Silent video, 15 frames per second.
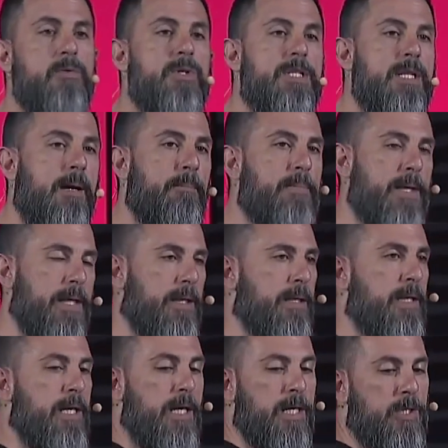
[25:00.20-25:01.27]
do
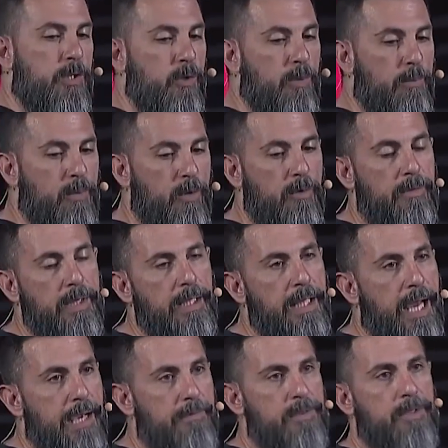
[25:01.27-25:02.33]
something to improve the
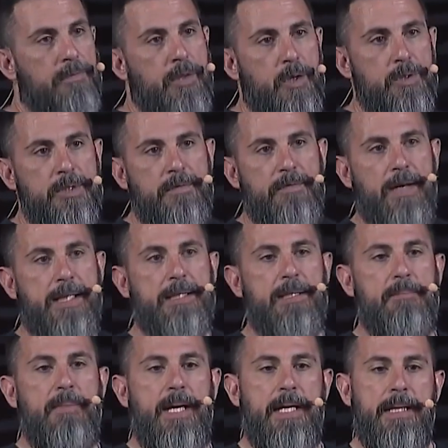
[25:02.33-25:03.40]
lives of those
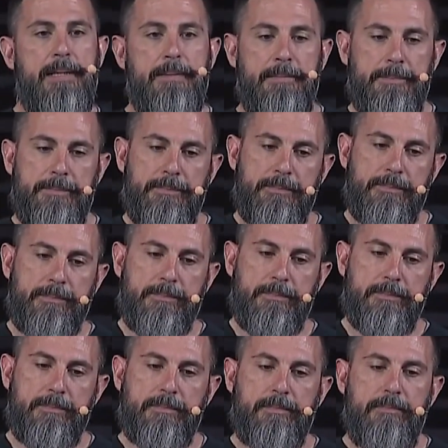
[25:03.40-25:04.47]
affected by it.
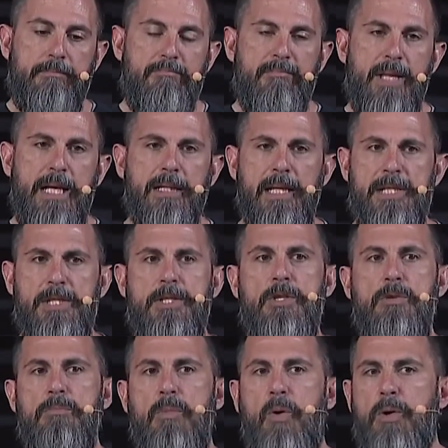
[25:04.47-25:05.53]
Let's
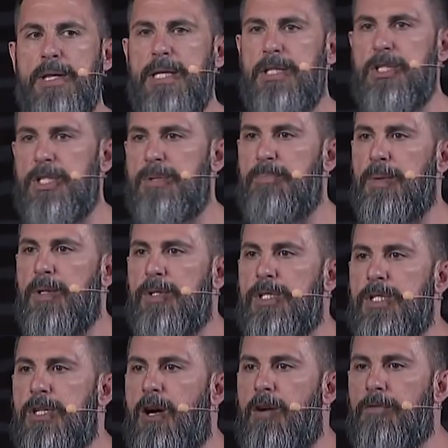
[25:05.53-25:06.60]
do more than just build
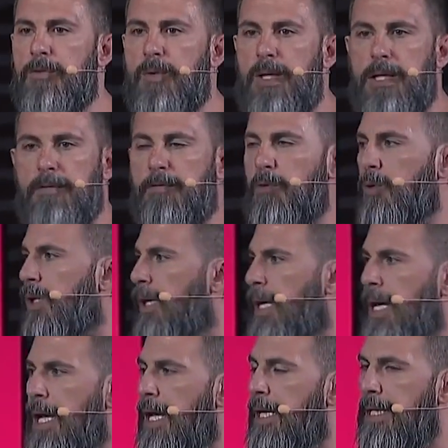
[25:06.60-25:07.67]
software for
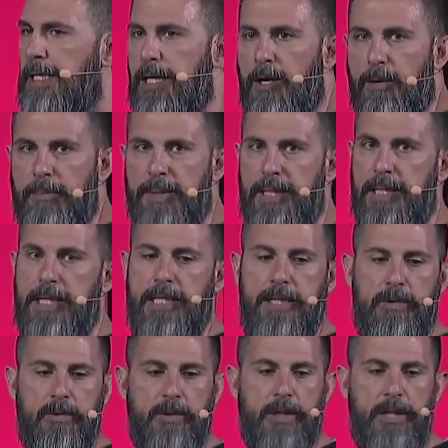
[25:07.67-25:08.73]

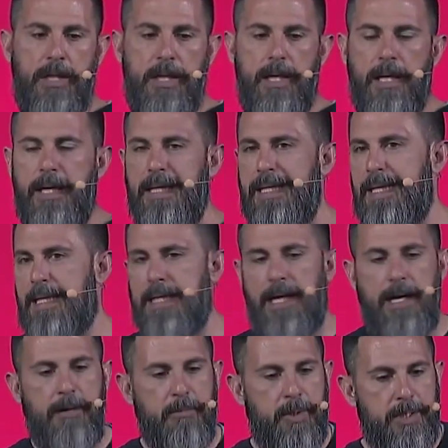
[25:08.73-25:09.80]
ERP or
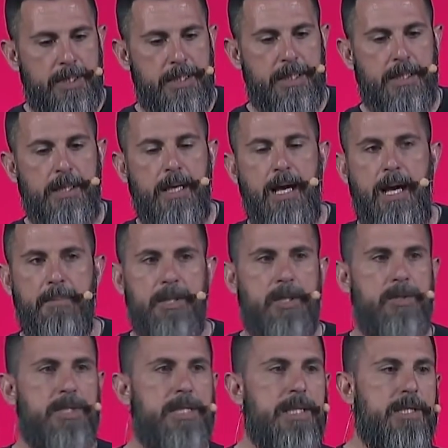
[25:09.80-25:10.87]
e-commerce. I mean,
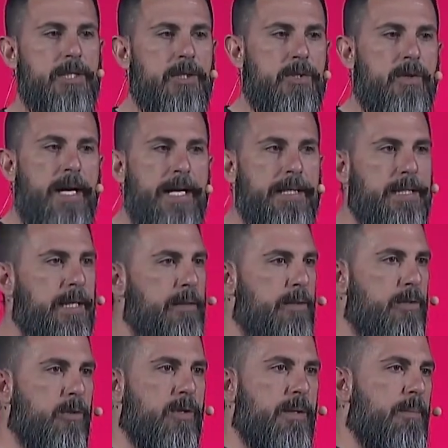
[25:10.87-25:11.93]
those things are
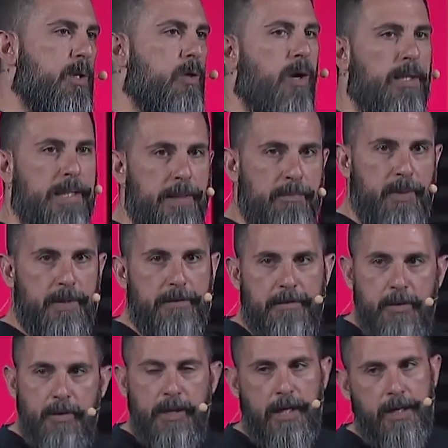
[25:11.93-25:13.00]
great. Don't get me wrong, they put
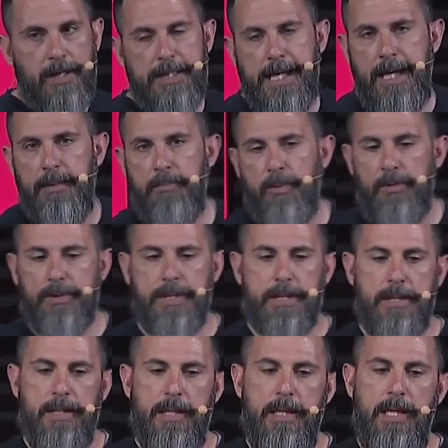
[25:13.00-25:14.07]
food on our
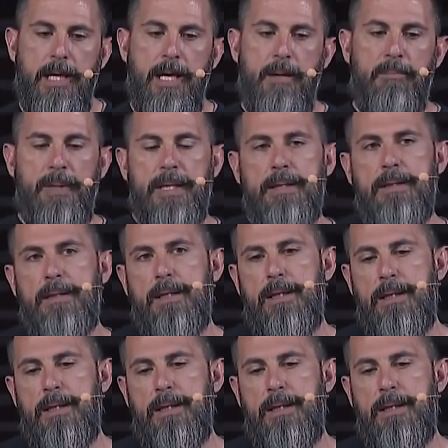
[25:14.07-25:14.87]
tables. But